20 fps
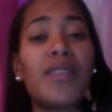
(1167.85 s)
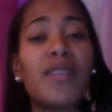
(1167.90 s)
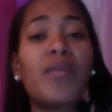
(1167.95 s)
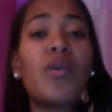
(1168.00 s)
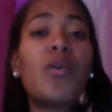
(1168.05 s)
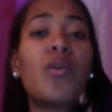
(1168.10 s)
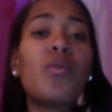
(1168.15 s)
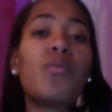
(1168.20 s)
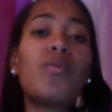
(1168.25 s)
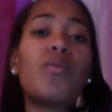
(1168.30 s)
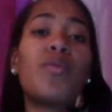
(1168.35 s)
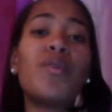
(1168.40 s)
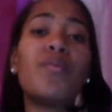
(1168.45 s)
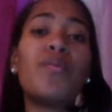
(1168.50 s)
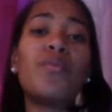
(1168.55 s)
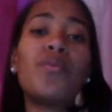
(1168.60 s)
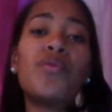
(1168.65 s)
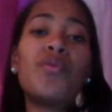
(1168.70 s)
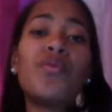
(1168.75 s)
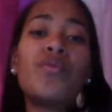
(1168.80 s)
And when we
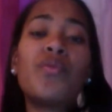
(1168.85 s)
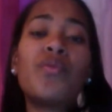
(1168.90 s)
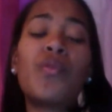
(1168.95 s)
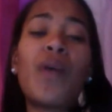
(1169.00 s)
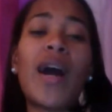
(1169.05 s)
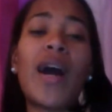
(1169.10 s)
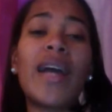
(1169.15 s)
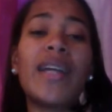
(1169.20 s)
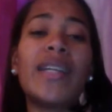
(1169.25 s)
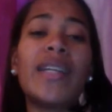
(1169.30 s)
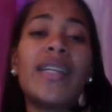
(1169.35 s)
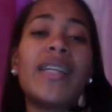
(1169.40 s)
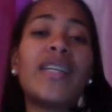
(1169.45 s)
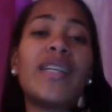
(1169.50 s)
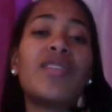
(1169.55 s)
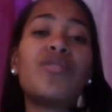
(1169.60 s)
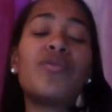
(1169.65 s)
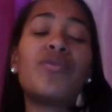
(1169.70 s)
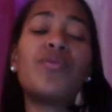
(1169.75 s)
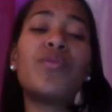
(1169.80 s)
move quietly
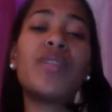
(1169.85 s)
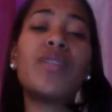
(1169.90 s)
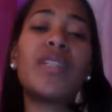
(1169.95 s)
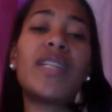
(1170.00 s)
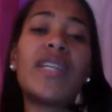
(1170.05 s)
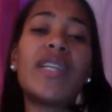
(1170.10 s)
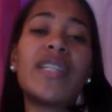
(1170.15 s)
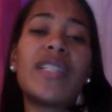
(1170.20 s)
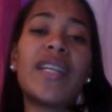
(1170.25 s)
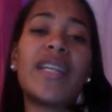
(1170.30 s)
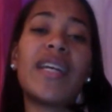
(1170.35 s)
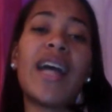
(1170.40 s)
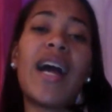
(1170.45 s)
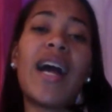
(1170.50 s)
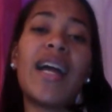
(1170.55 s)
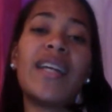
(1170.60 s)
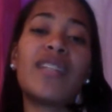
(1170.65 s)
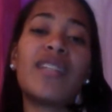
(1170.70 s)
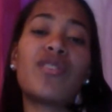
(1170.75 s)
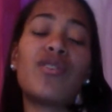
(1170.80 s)
and do the things that
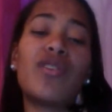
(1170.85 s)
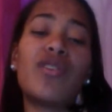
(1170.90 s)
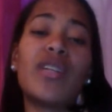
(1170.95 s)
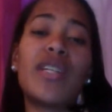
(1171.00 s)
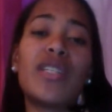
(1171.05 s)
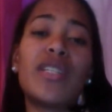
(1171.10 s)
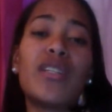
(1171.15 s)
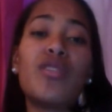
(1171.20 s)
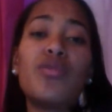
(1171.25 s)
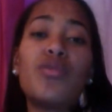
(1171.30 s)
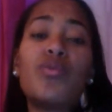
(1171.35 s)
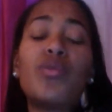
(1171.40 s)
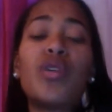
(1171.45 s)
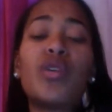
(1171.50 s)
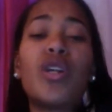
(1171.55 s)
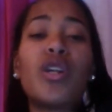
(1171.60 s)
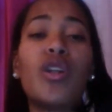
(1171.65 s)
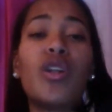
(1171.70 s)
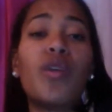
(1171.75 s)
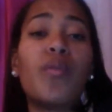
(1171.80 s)
God has called us to do
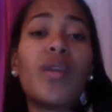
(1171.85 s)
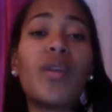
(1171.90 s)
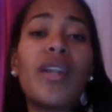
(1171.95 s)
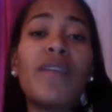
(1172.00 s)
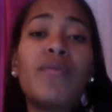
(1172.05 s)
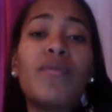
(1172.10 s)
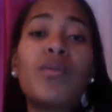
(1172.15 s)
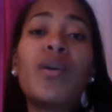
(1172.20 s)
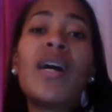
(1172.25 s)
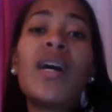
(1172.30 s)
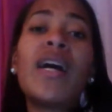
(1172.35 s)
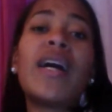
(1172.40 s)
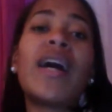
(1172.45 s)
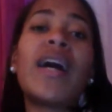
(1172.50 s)
on a lower level,